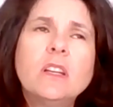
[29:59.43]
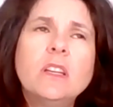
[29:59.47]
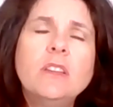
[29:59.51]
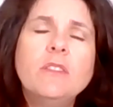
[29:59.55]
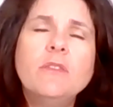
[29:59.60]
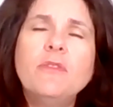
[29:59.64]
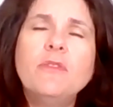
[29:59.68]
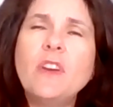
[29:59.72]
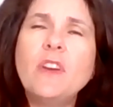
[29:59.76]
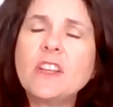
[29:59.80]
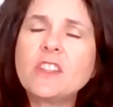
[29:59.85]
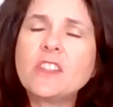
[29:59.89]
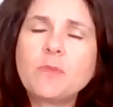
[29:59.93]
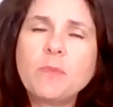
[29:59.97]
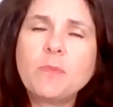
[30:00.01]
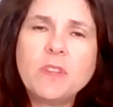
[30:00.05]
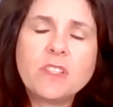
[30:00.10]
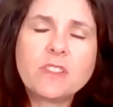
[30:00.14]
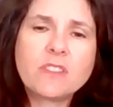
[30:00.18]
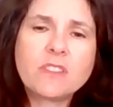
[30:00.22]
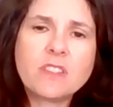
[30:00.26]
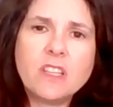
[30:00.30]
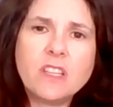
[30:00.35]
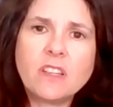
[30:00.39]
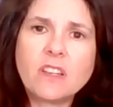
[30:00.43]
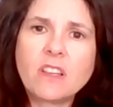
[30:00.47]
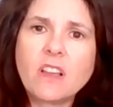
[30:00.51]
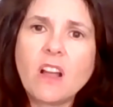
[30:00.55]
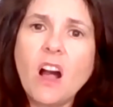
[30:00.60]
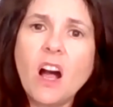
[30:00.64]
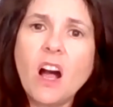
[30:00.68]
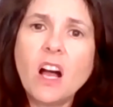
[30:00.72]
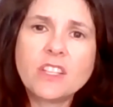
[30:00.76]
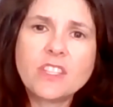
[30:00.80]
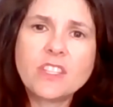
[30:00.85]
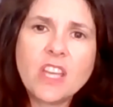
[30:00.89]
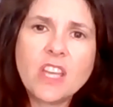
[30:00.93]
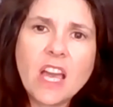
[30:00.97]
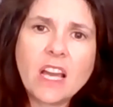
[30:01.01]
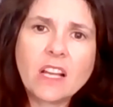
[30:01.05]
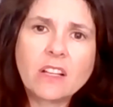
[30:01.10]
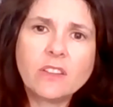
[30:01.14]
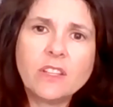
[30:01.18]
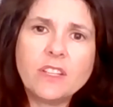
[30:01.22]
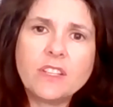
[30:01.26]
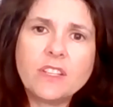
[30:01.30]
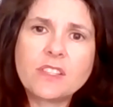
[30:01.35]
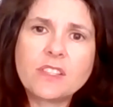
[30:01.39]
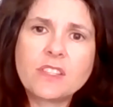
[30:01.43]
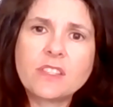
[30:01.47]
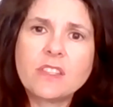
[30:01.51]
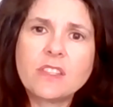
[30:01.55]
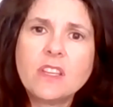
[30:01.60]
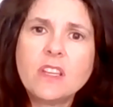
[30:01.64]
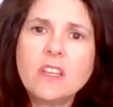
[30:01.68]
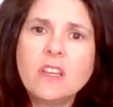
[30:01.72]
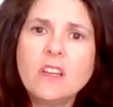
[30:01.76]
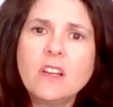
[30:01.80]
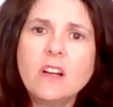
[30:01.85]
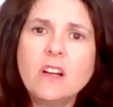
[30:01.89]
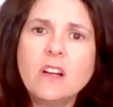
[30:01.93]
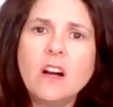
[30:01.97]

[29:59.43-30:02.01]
investments in contactless